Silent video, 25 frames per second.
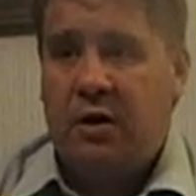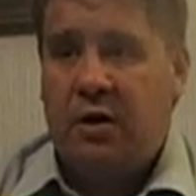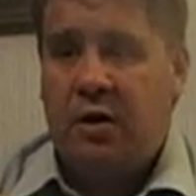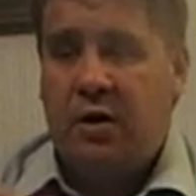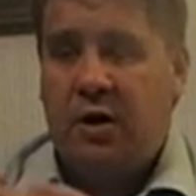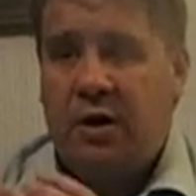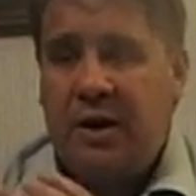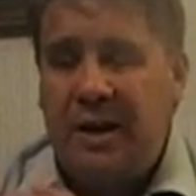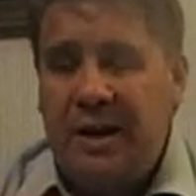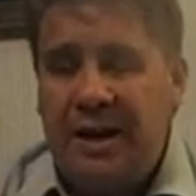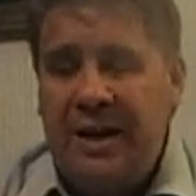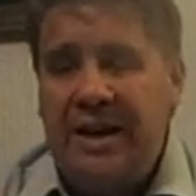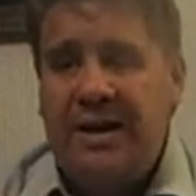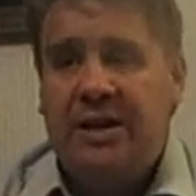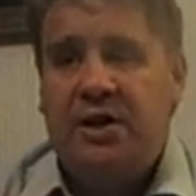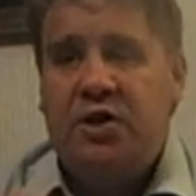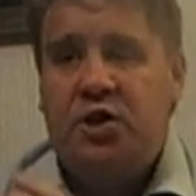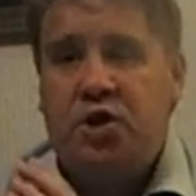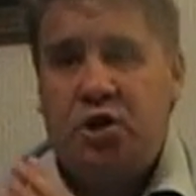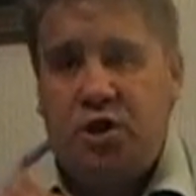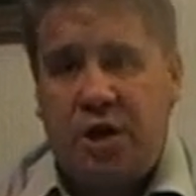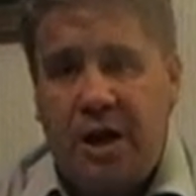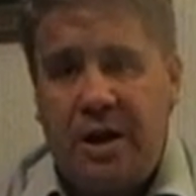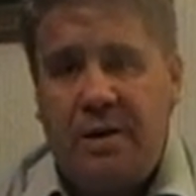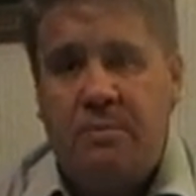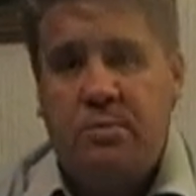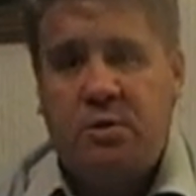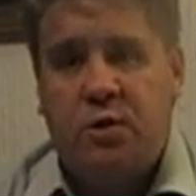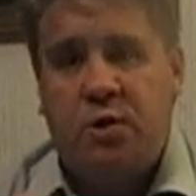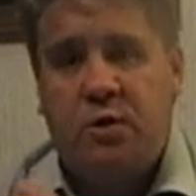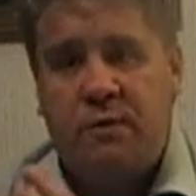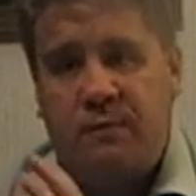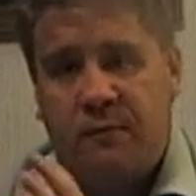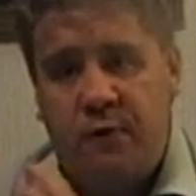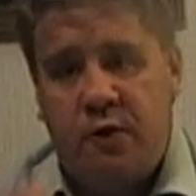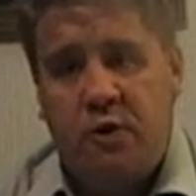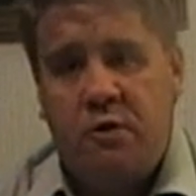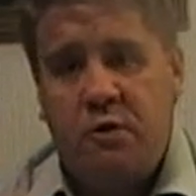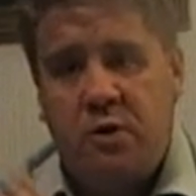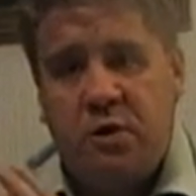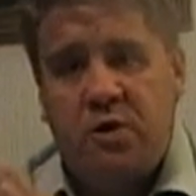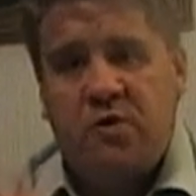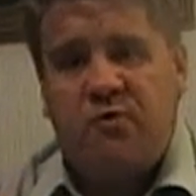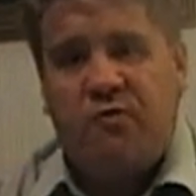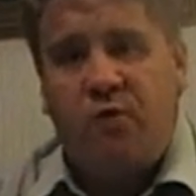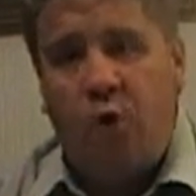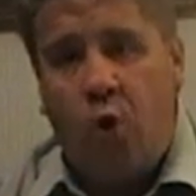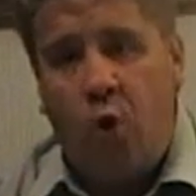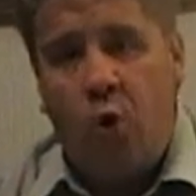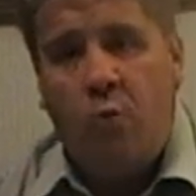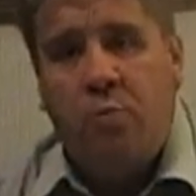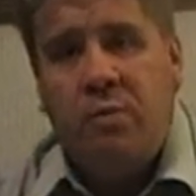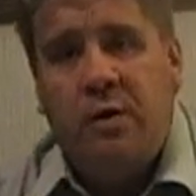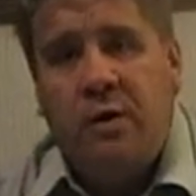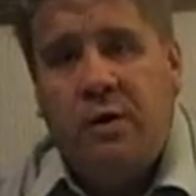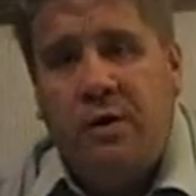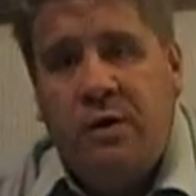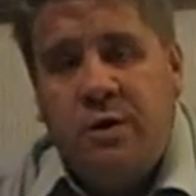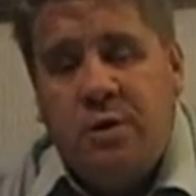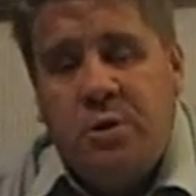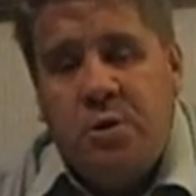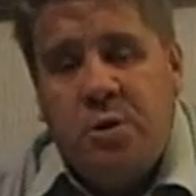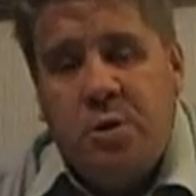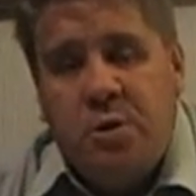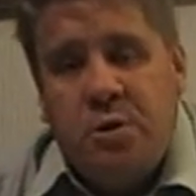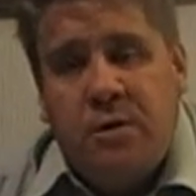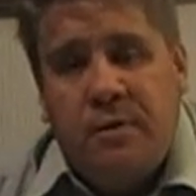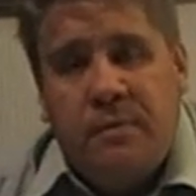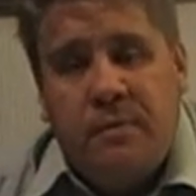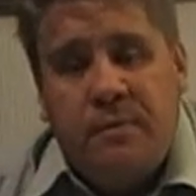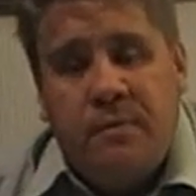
clearly shaped to various formulas